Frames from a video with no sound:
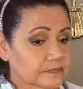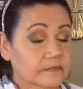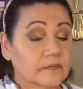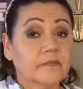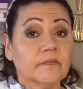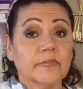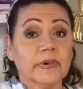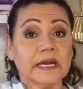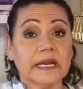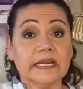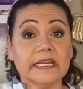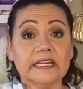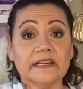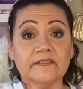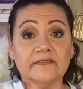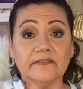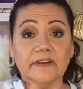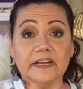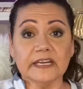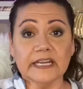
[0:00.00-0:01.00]
But I need to
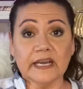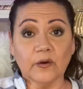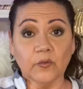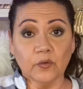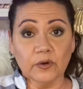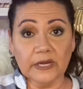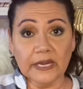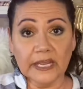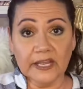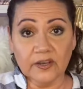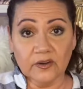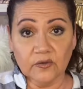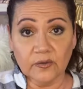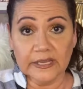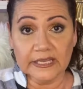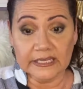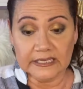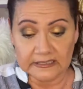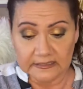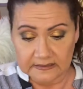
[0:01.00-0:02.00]
find out what
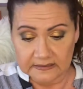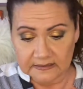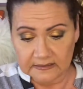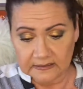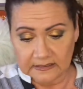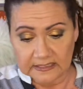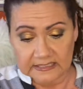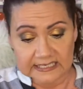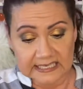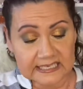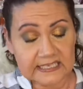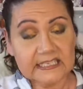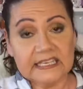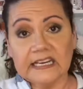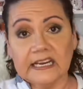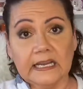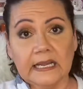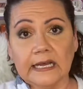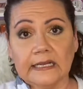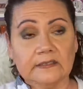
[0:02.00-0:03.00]
AOA is because I see it
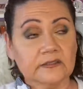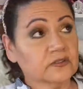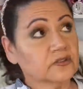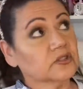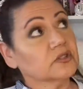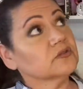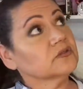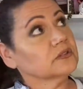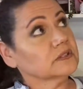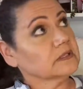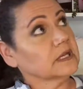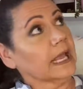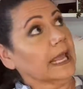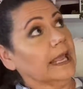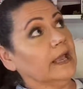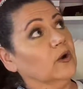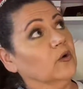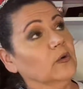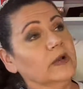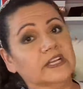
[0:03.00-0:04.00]
a lot.
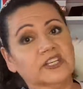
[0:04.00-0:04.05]
AOA,